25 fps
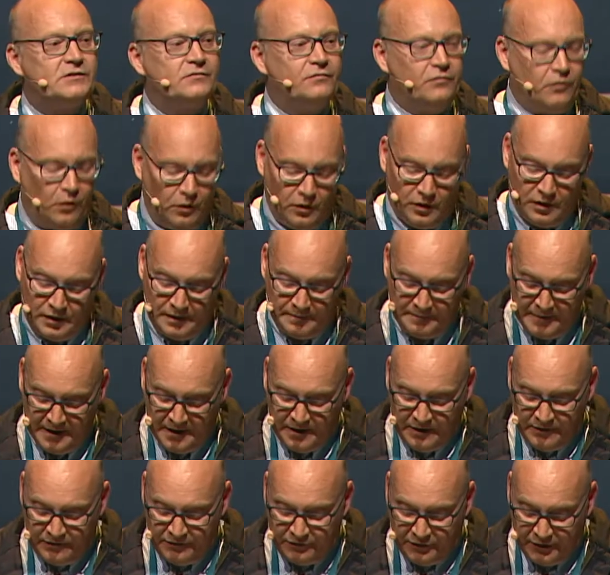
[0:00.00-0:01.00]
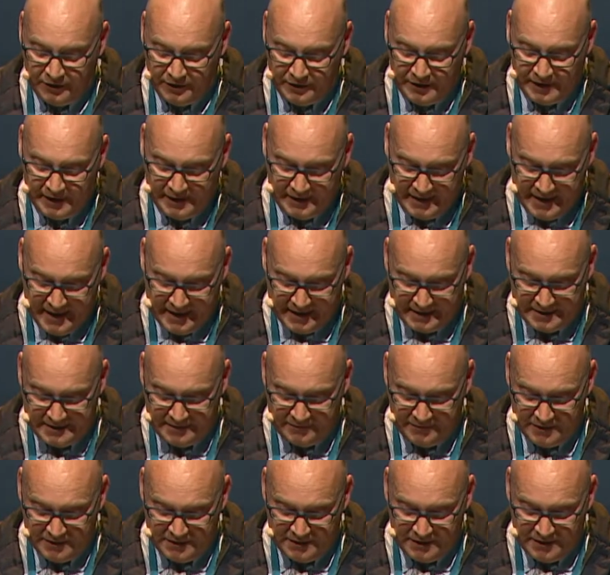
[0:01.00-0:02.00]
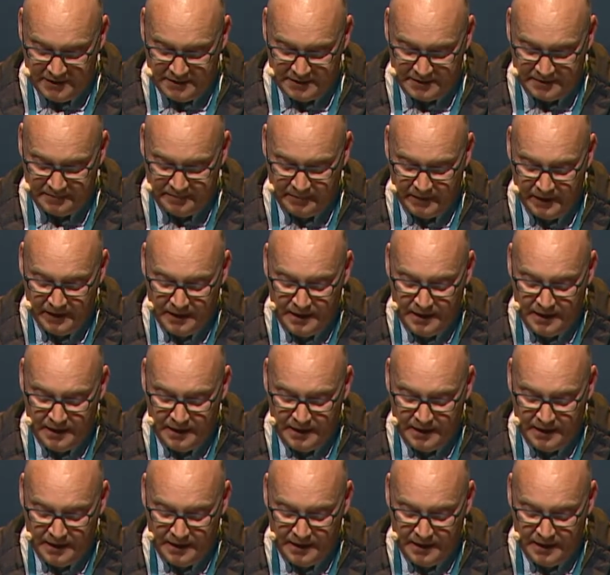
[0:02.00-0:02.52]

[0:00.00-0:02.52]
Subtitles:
for further activities.